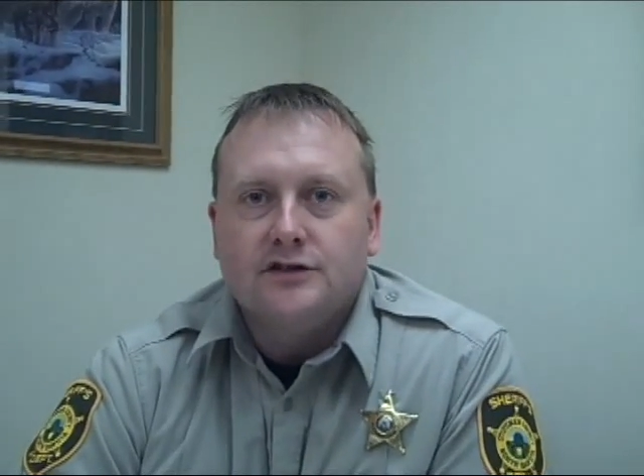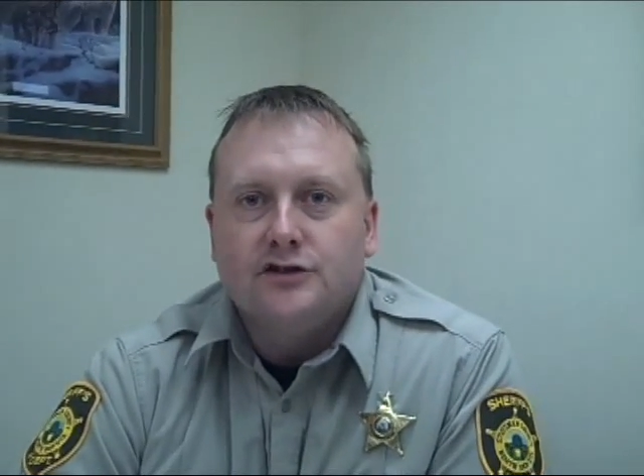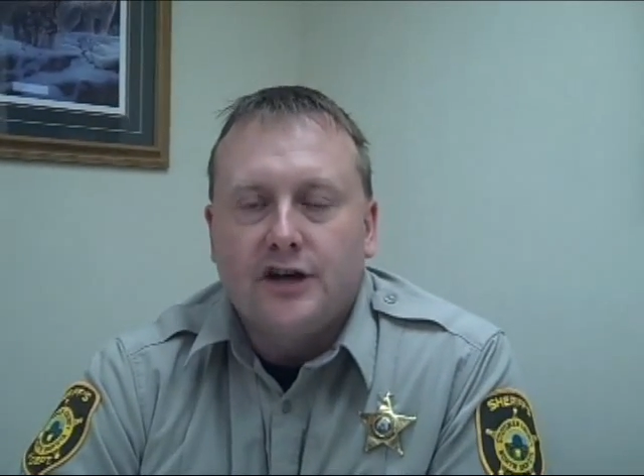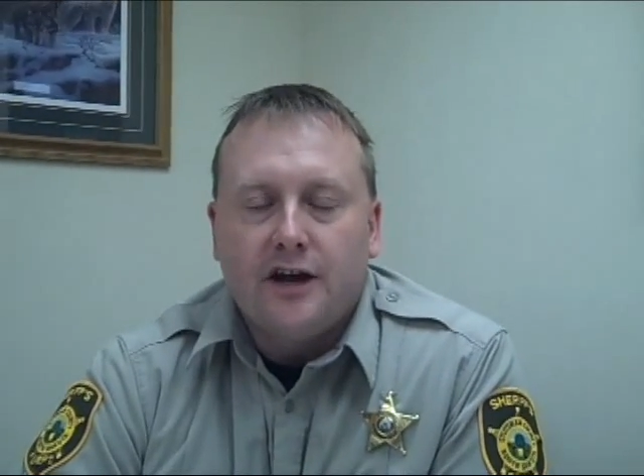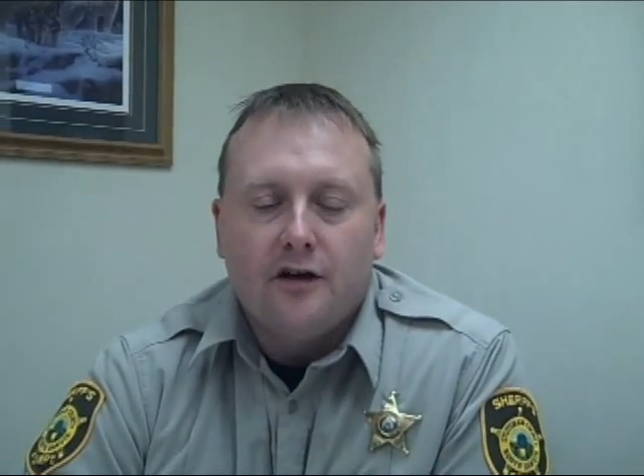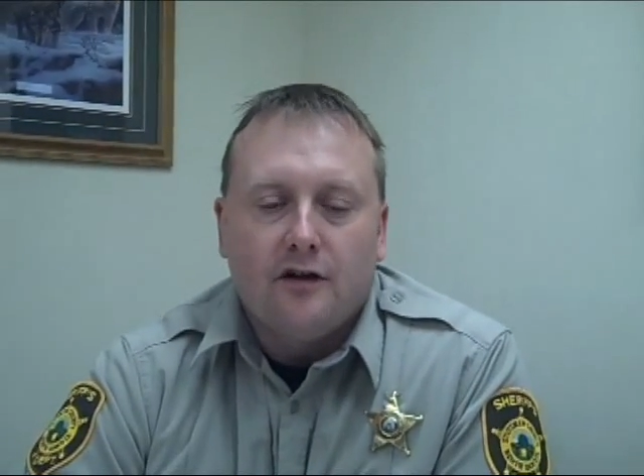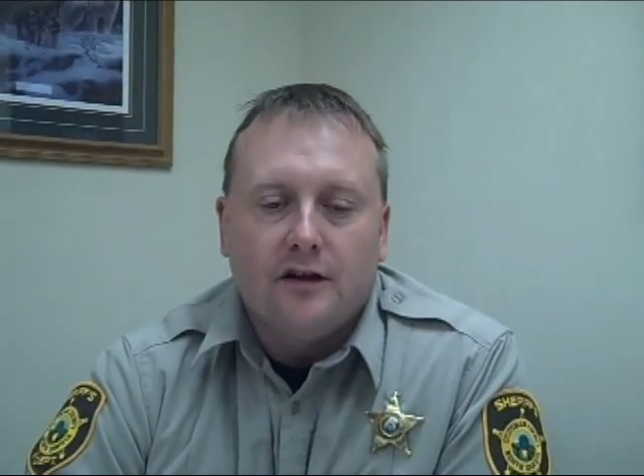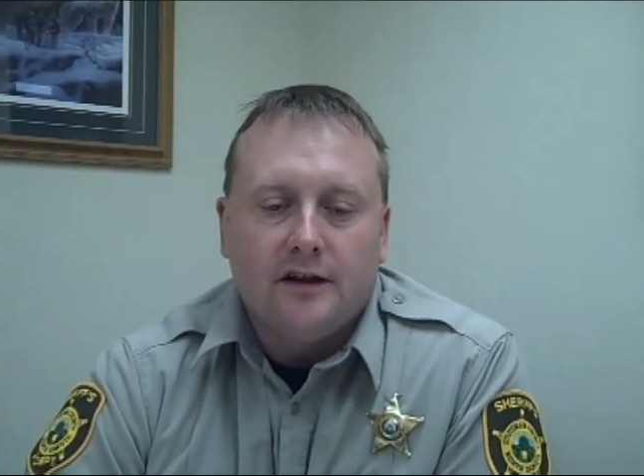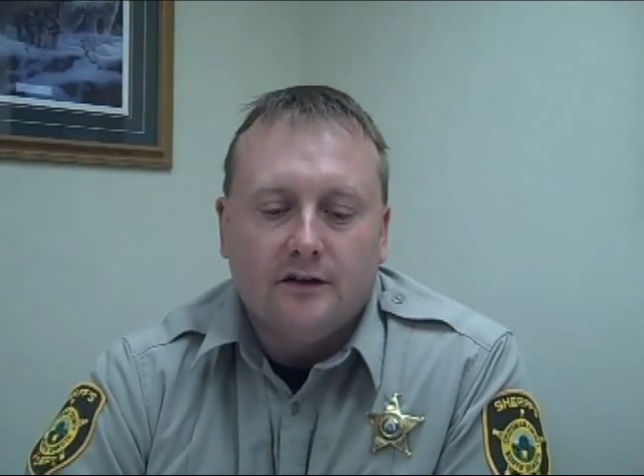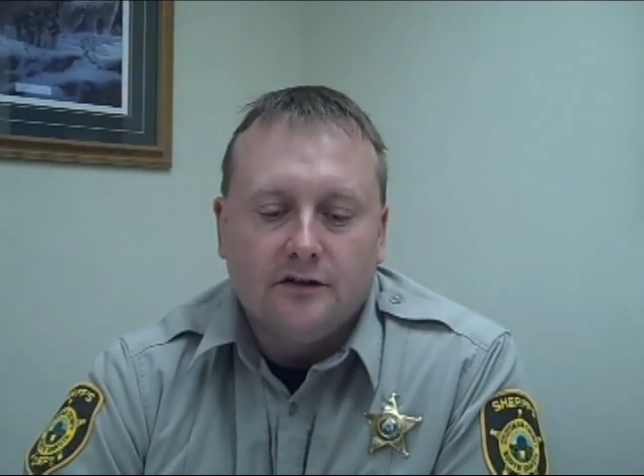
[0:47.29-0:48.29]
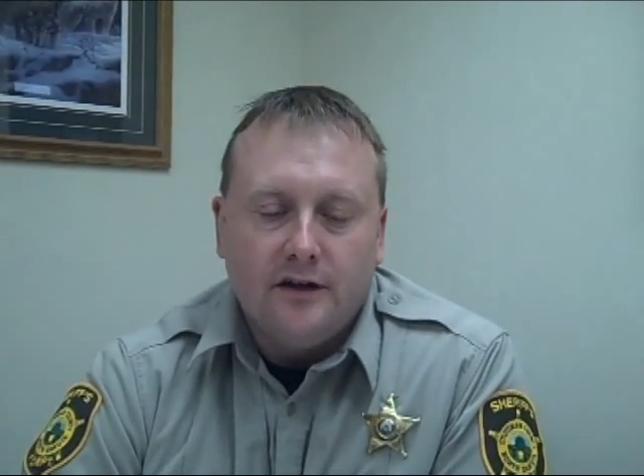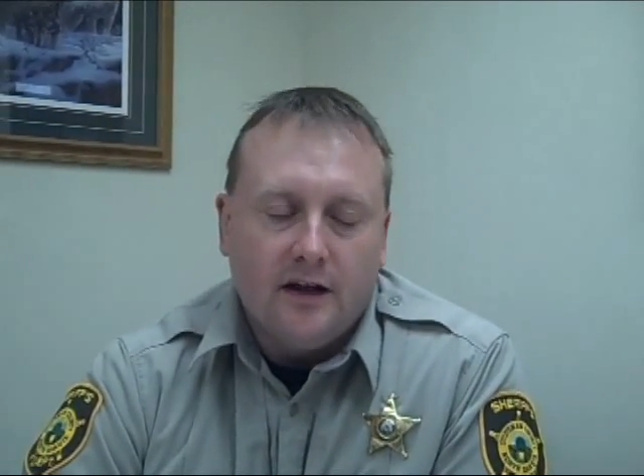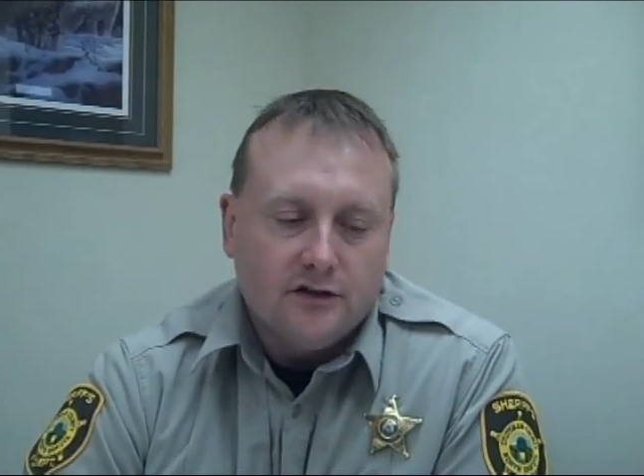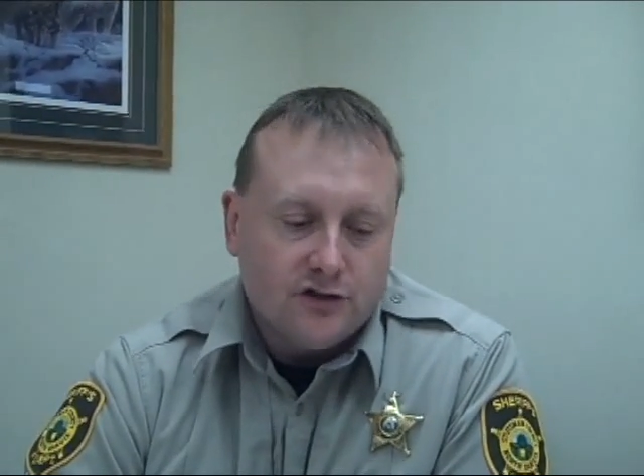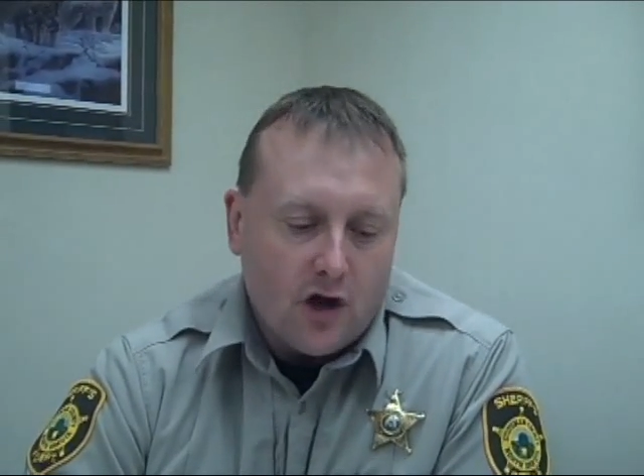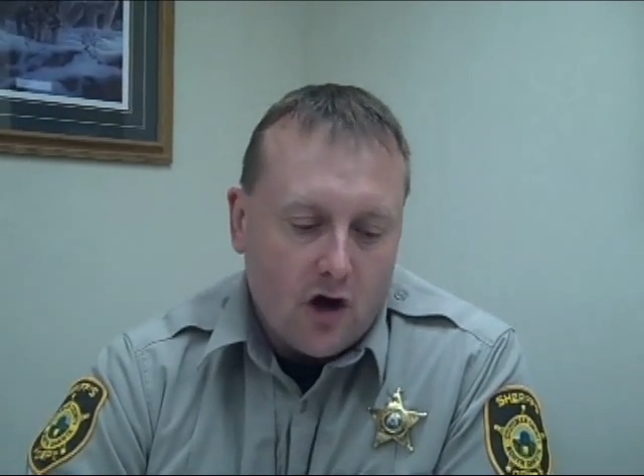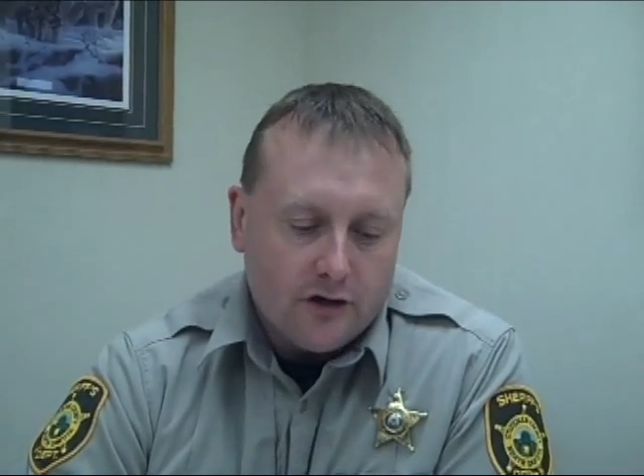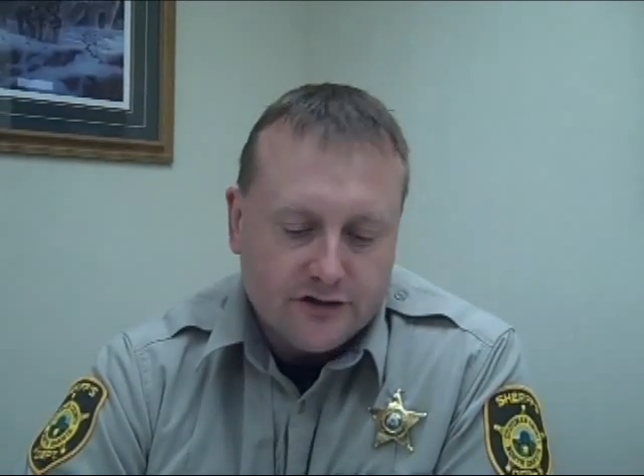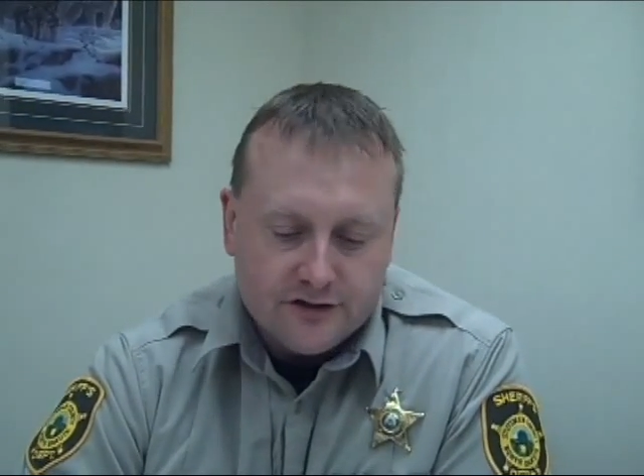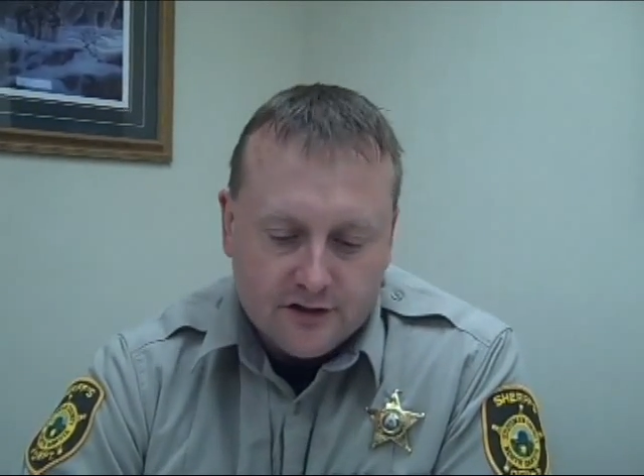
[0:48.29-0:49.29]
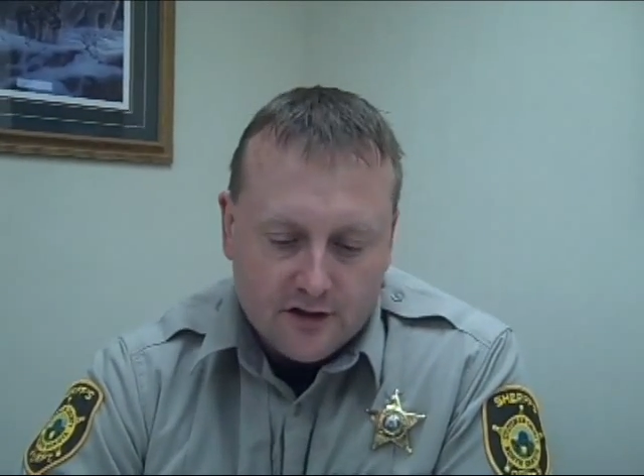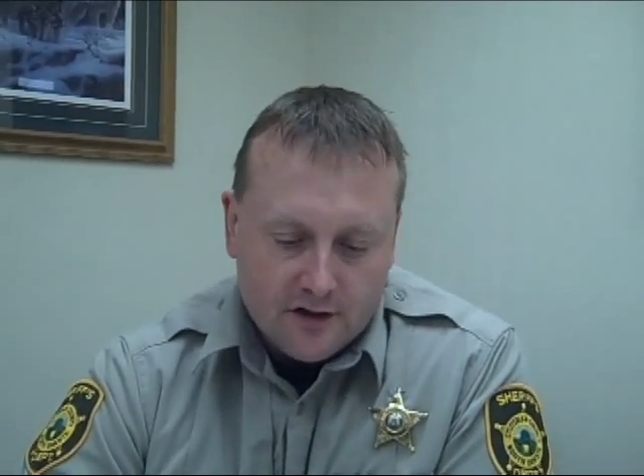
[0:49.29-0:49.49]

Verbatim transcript: in jail and charged,